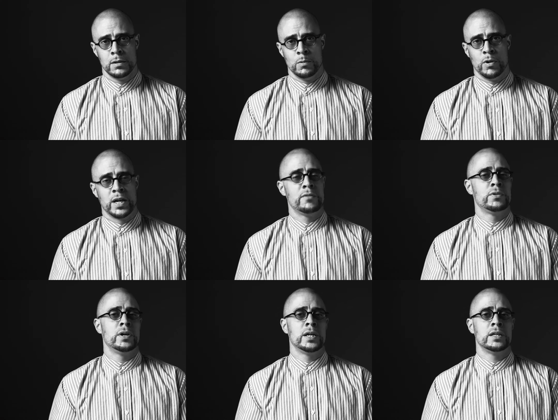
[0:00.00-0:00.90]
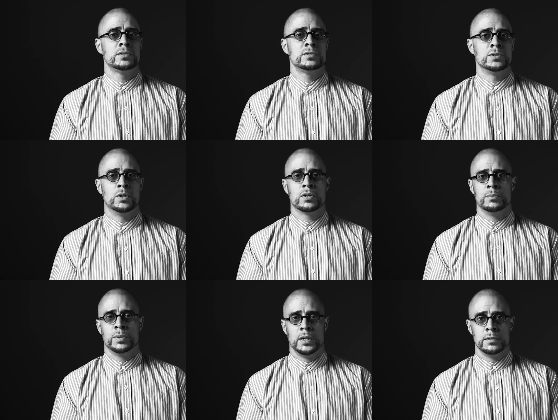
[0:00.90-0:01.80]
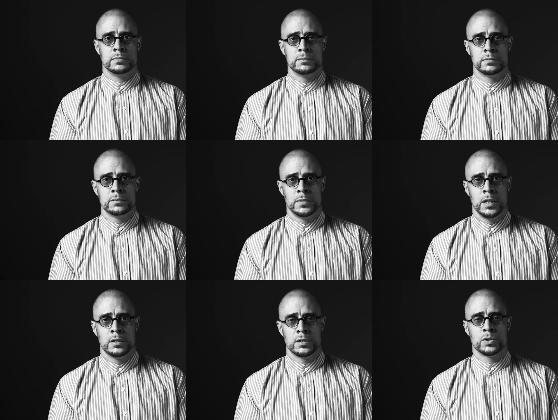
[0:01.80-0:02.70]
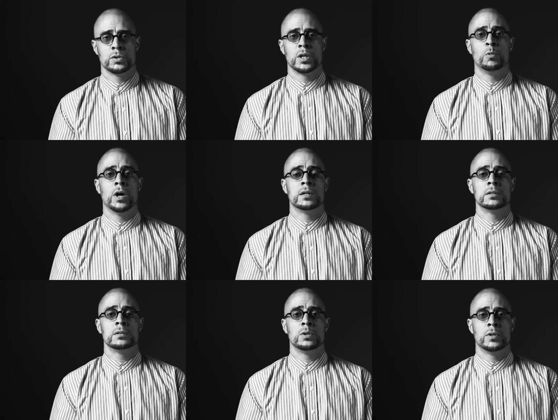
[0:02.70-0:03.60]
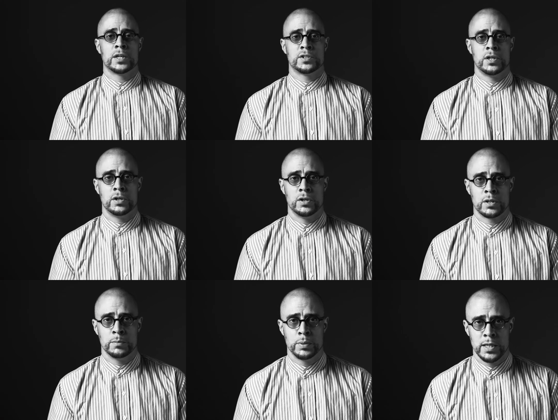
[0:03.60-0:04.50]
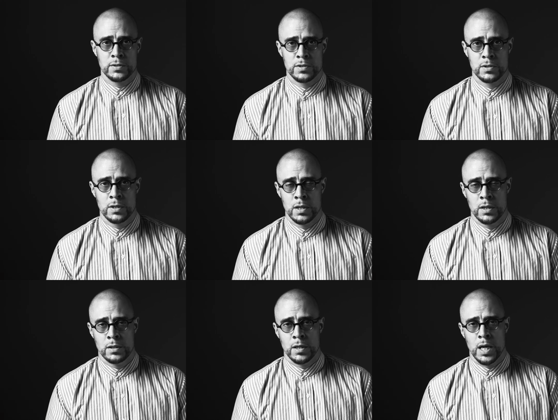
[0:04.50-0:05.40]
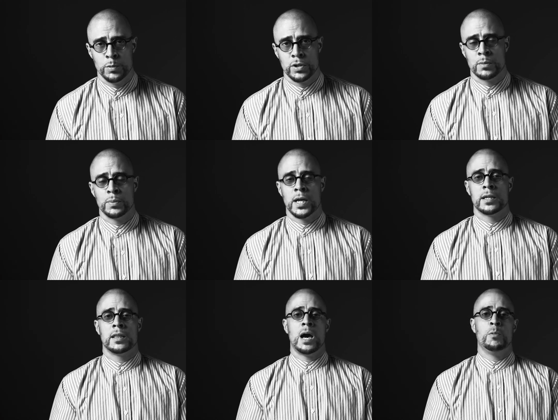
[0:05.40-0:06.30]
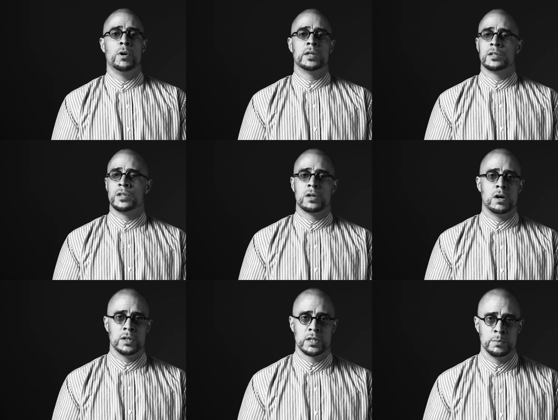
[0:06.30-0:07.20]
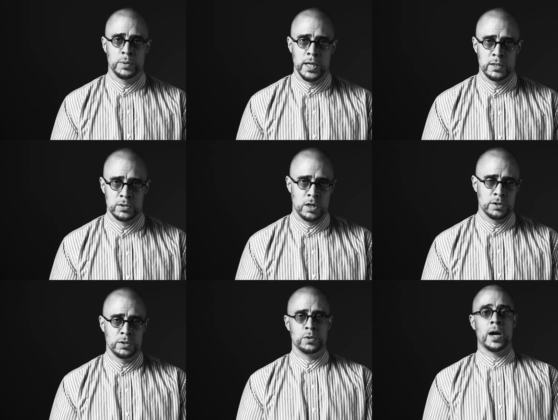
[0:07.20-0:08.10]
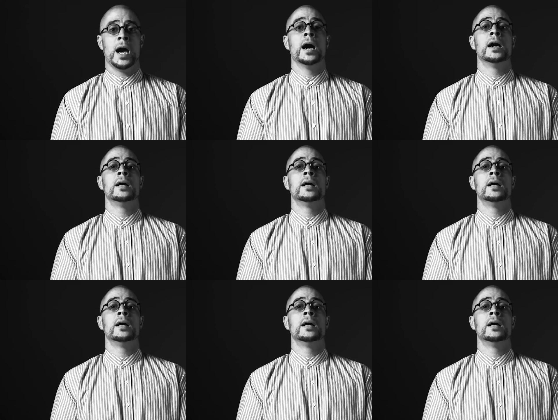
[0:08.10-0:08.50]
Whatever it is, don't complain. There's only one who likes to hear your complaints. And when you complain to that one, it's not called a complaint, it's called a dua.